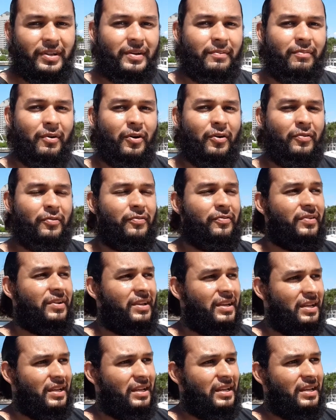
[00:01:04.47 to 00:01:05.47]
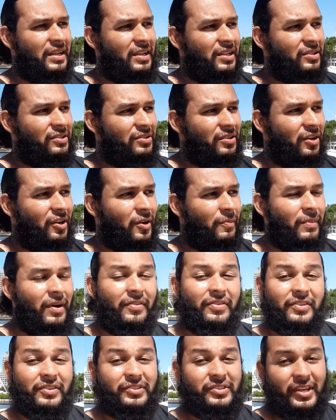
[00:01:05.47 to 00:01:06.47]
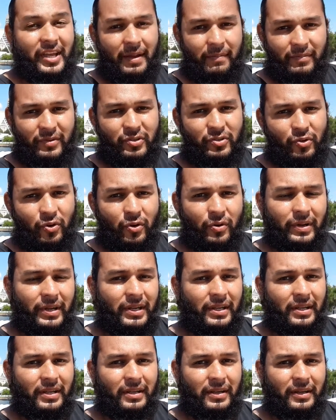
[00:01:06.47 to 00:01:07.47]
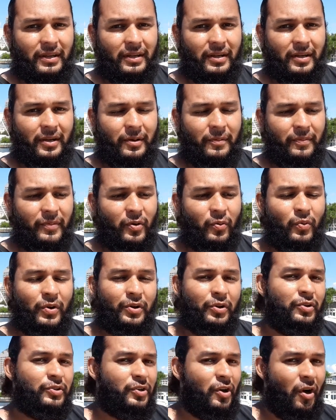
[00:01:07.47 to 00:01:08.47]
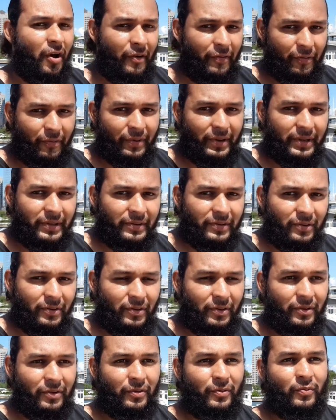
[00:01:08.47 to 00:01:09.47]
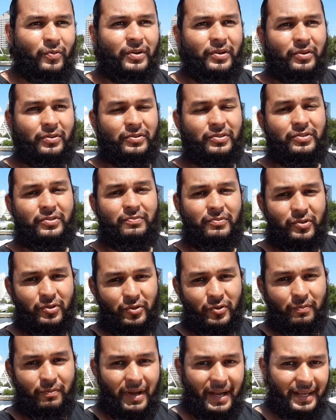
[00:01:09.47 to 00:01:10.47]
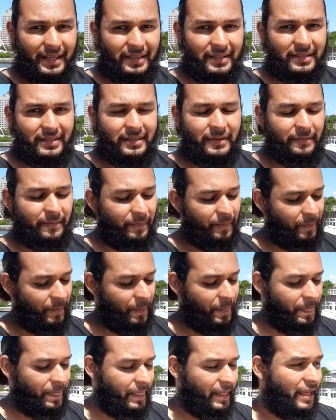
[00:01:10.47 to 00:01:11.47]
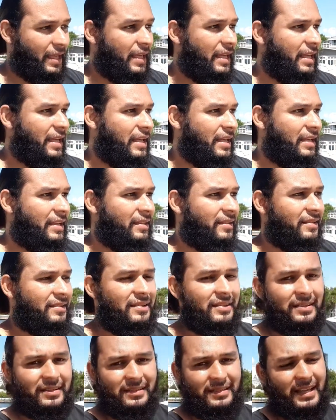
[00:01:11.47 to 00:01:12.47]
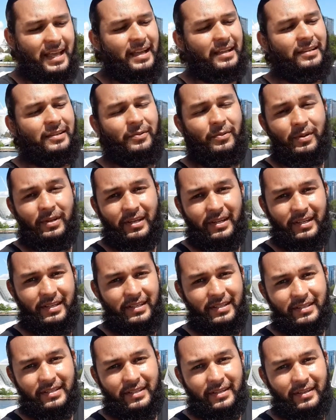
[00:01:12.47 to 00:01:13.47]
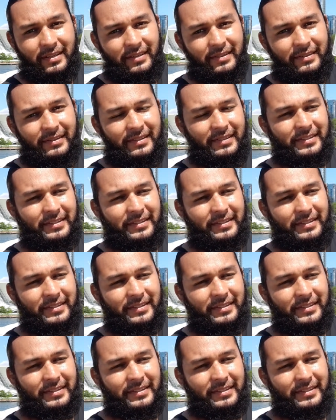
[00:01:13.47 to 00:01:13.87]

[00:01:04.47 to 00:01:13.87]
They both talk about the same story, the widow's offering, or the widow's two mites. And this is exactly what it is here.